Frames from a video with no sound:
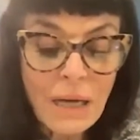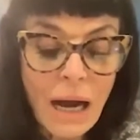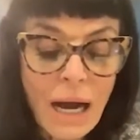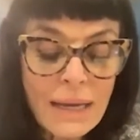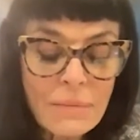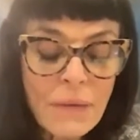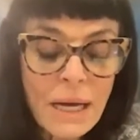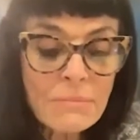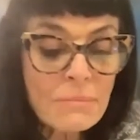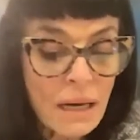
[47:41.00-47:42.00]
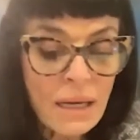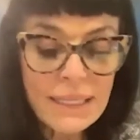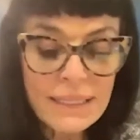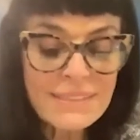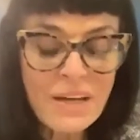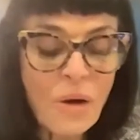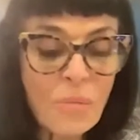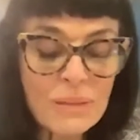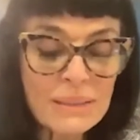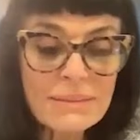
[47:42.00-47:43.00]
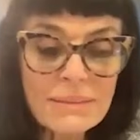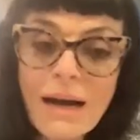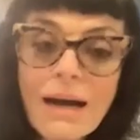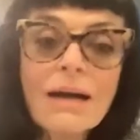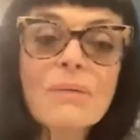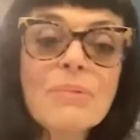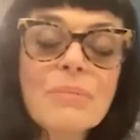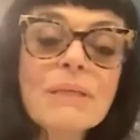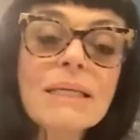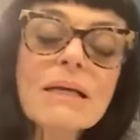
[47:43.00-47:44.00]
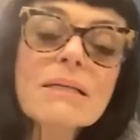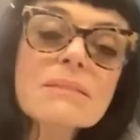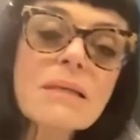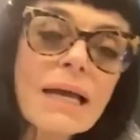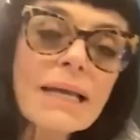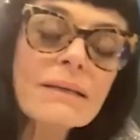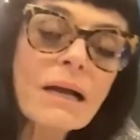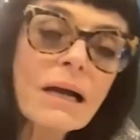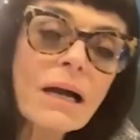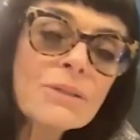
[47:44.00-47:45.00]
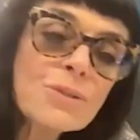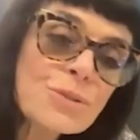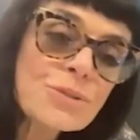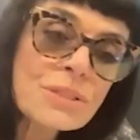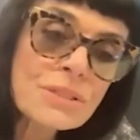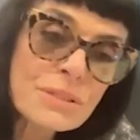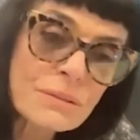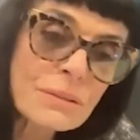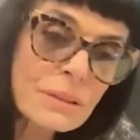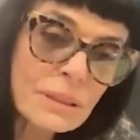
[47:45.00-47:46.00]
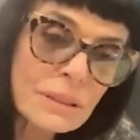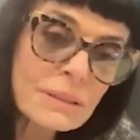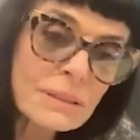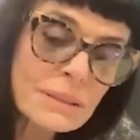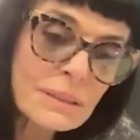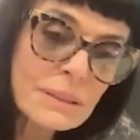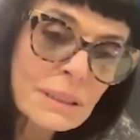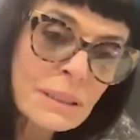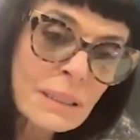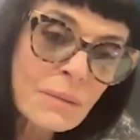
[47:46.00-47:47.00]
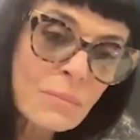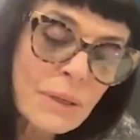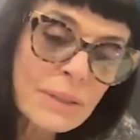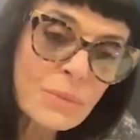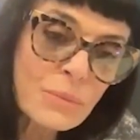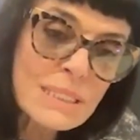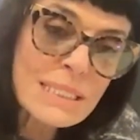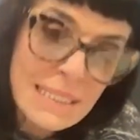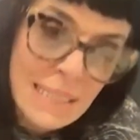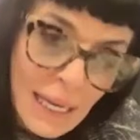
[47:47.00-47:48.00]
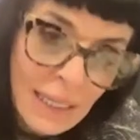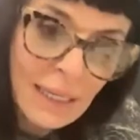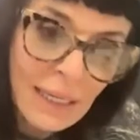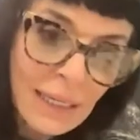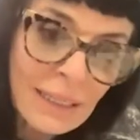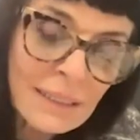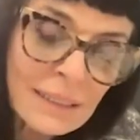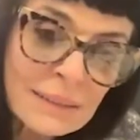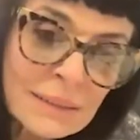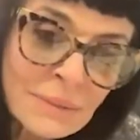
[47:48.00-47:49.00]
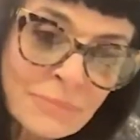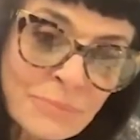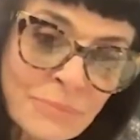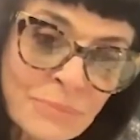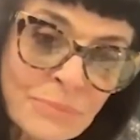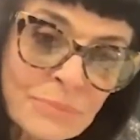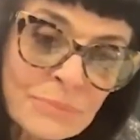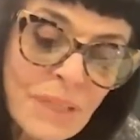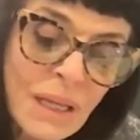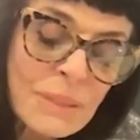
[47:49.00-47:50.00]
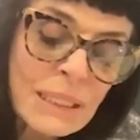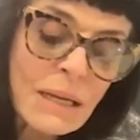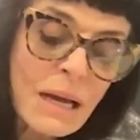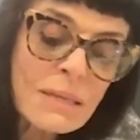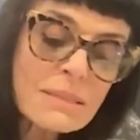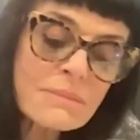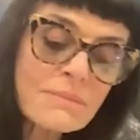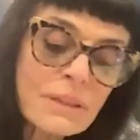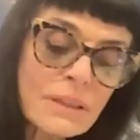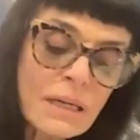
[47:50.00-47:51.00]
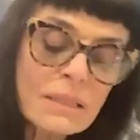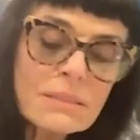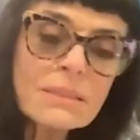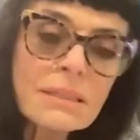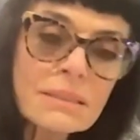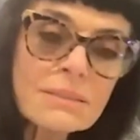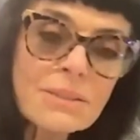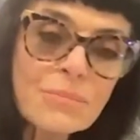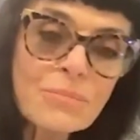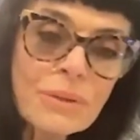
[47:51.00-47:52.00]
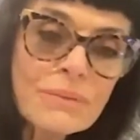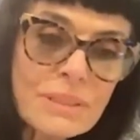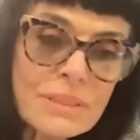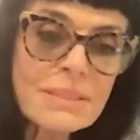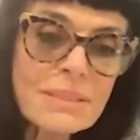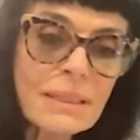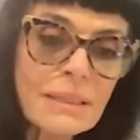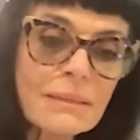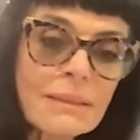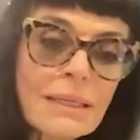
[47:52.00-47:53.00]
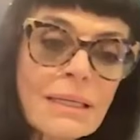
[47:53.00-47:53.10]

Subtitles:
my mind opened up, because I understood what you were saying because of the context you put this in.